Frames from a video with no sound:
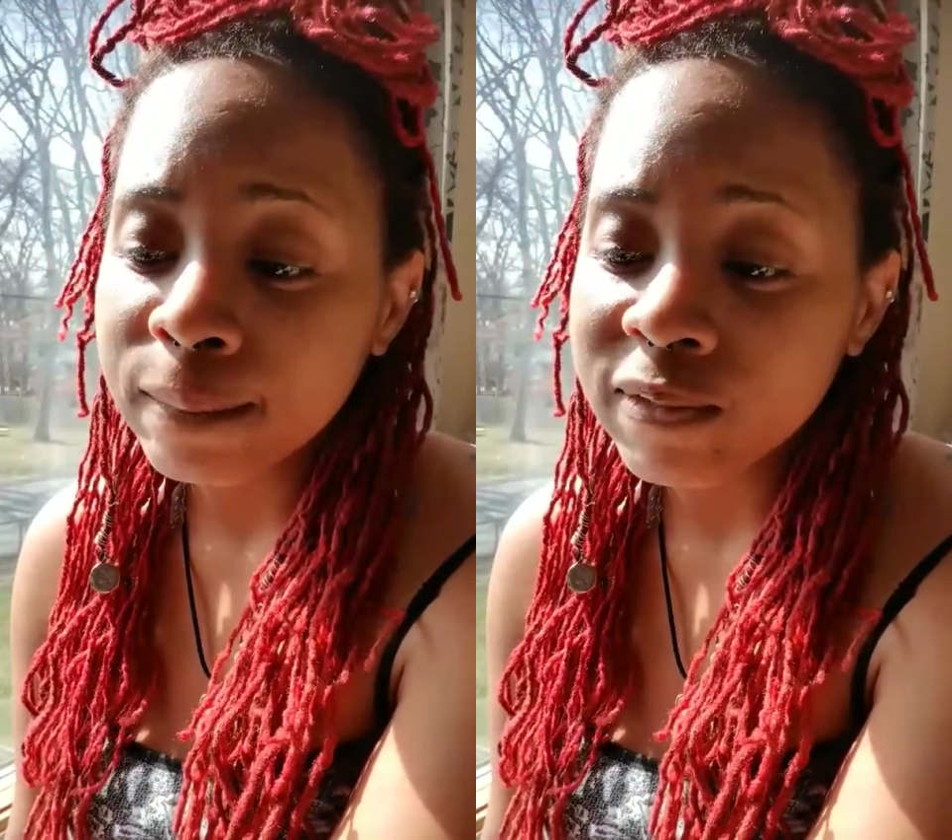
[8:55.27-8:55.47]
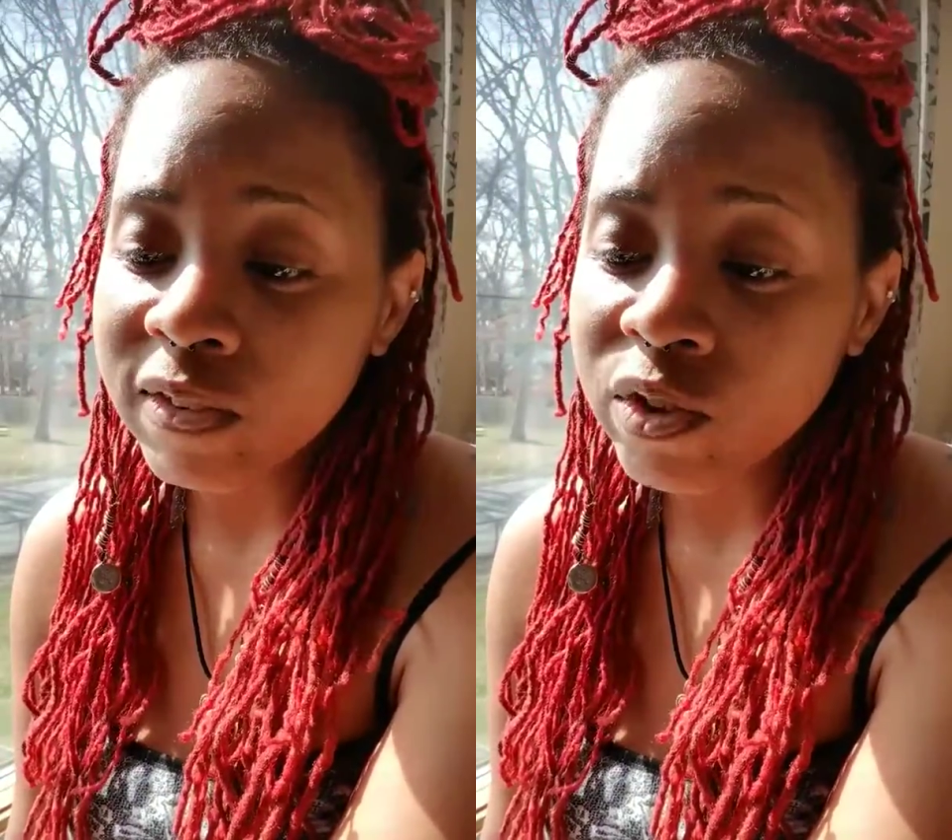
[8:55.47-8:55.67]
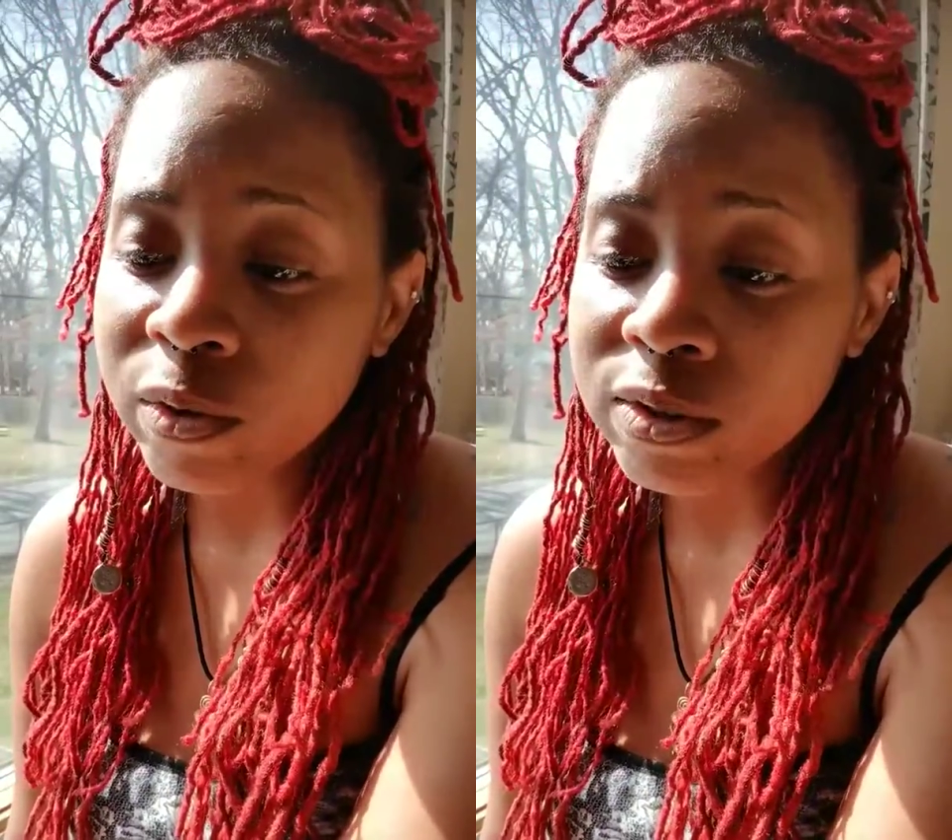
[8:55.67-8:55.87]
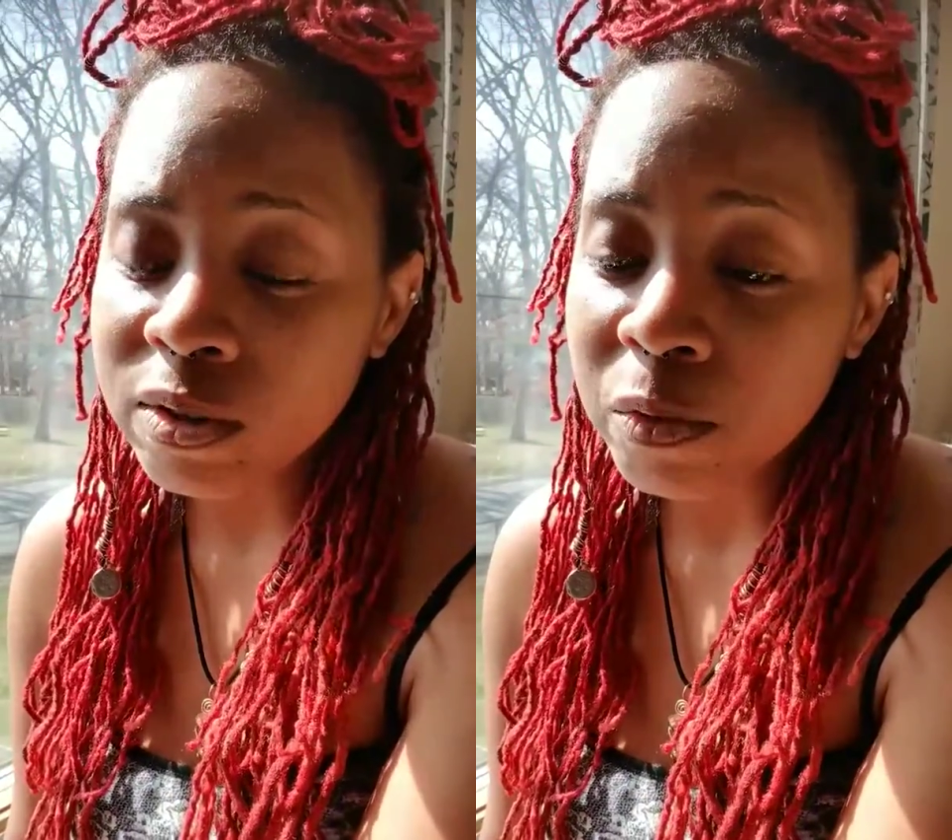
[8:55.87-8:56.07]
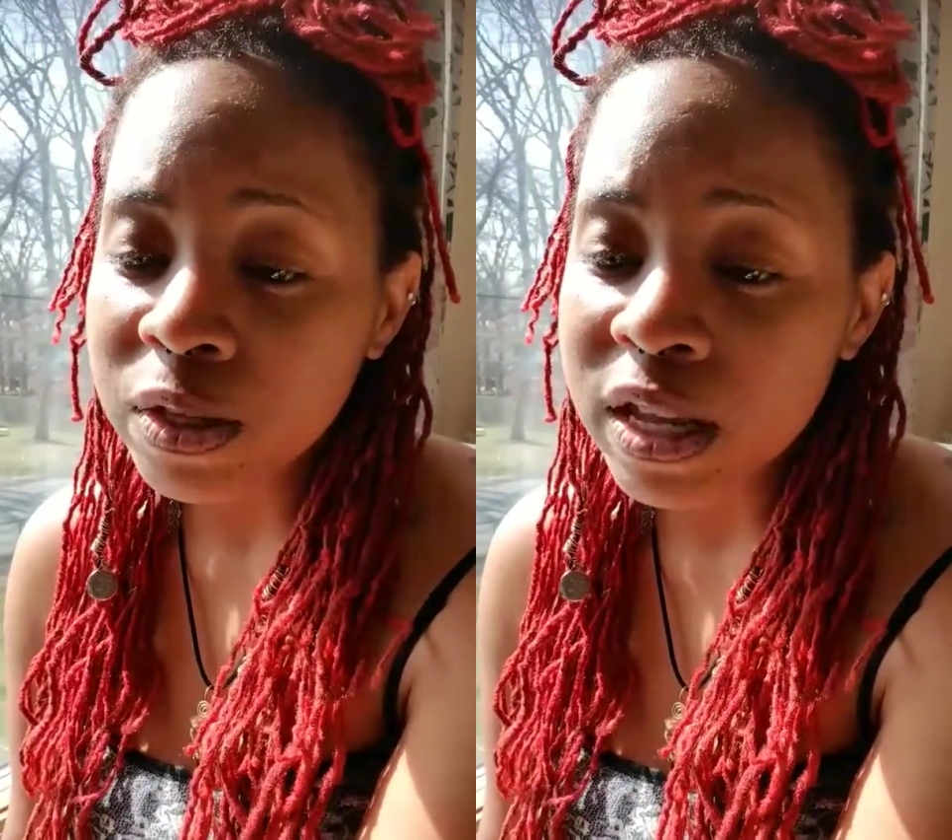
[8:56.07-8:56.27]
If you are
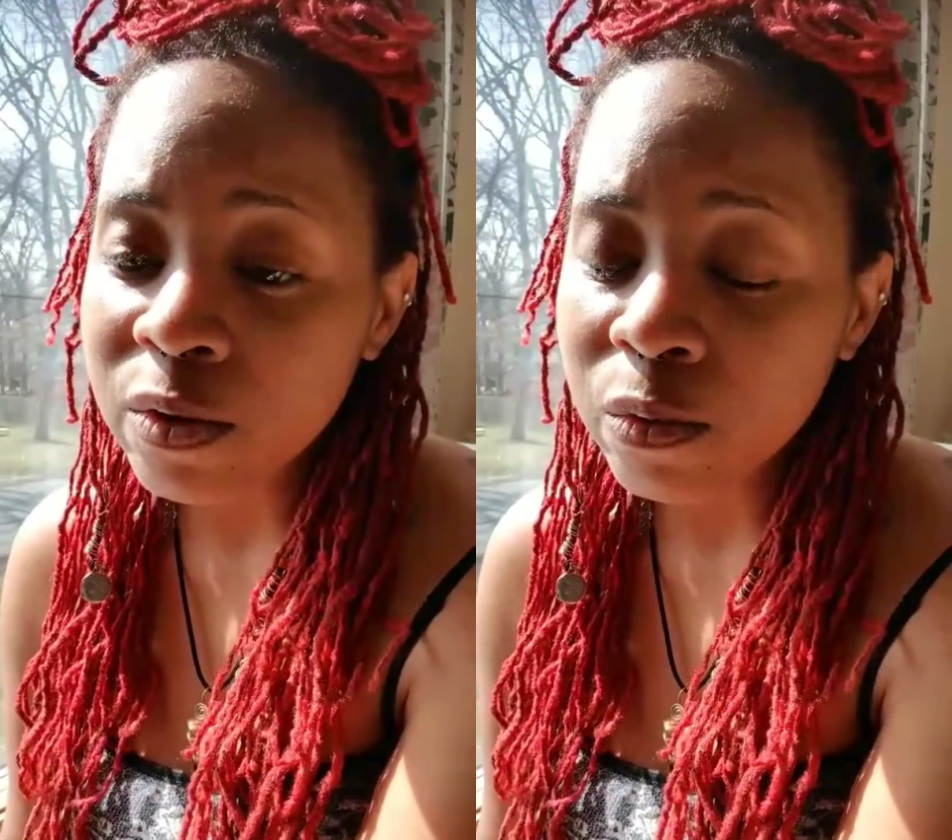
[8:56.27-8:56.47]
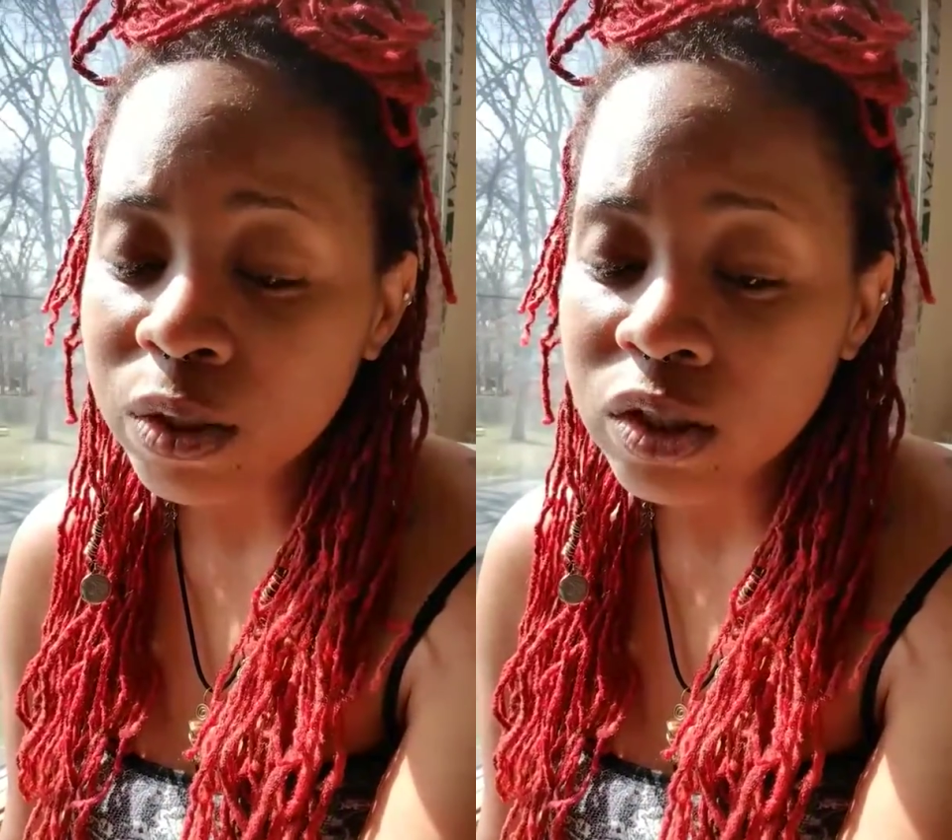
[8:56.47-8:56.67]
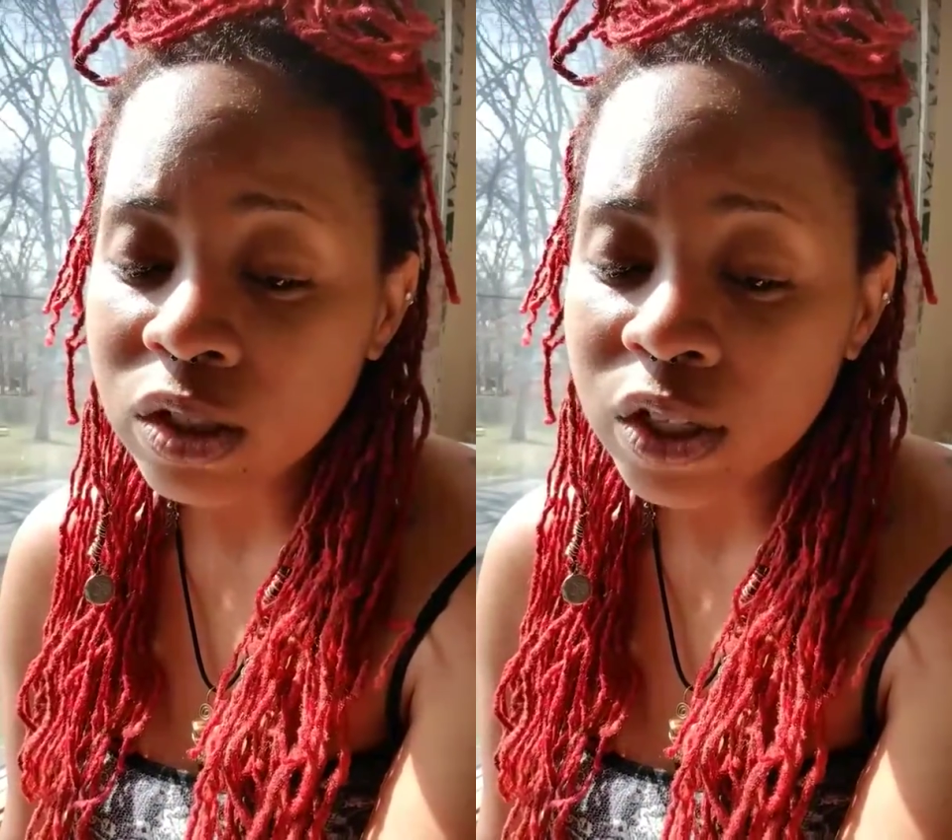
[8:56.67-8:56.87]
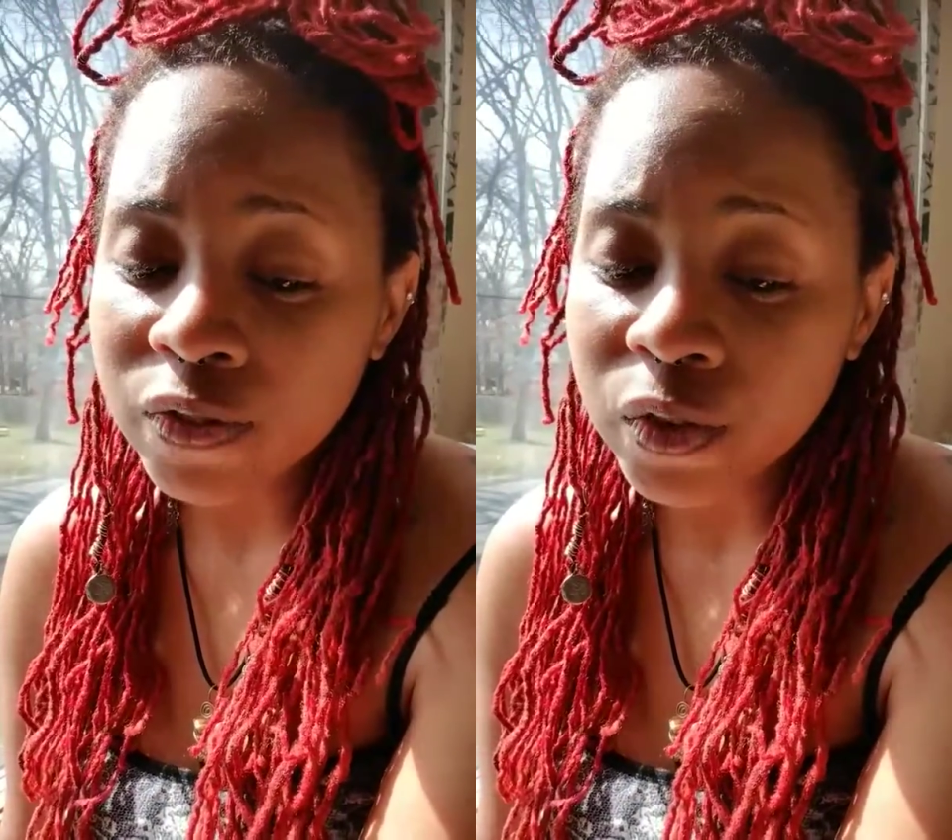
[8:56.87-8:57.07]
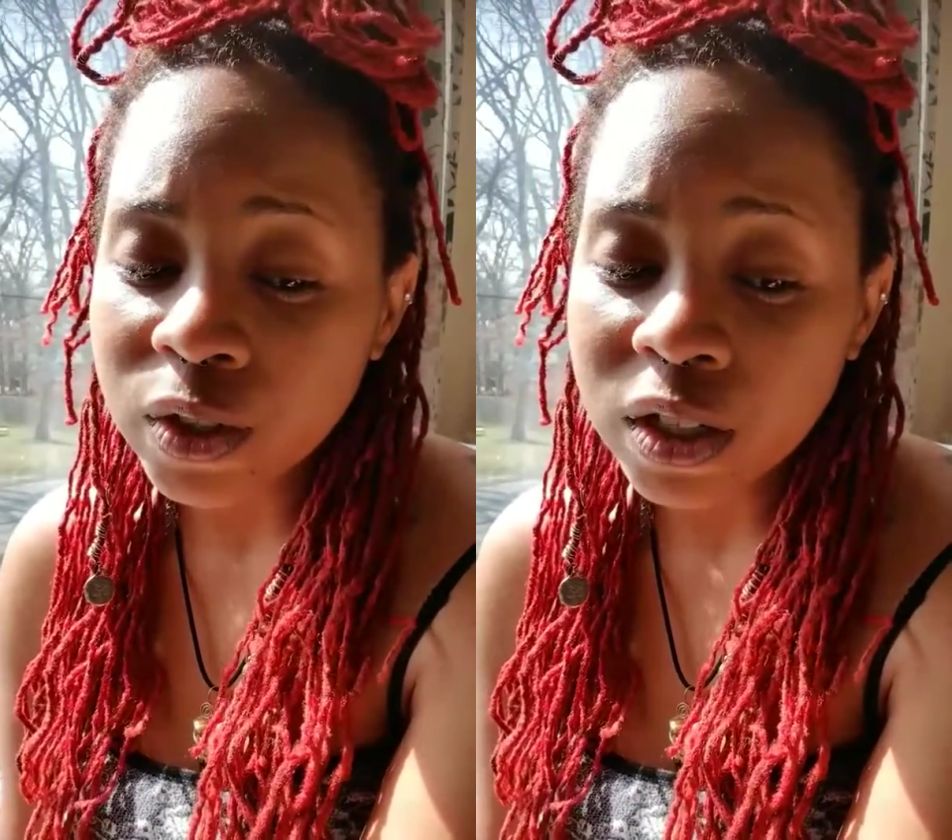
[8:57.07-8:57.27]
someone that wants to look
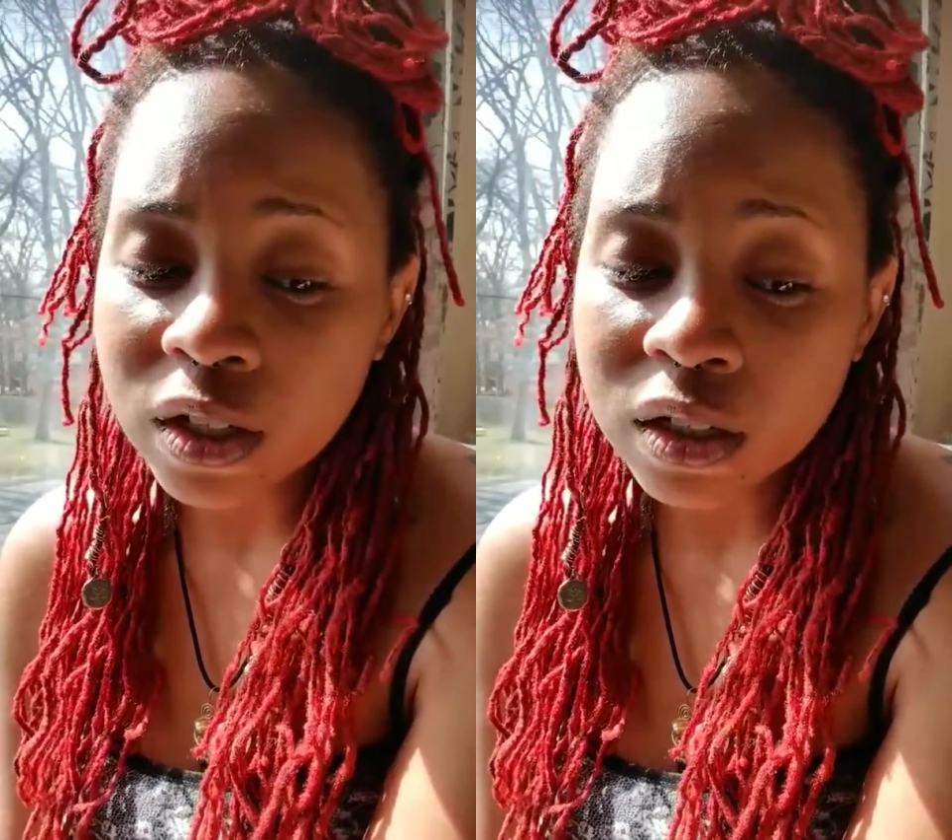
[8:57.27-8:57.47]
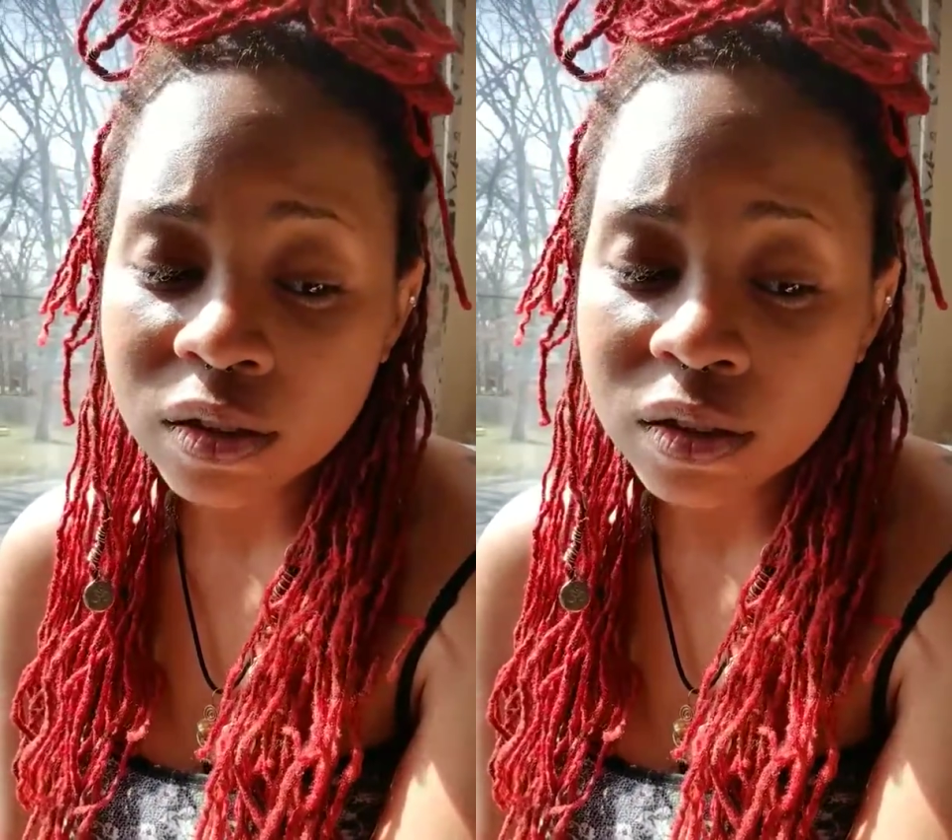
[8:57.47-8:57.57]
for,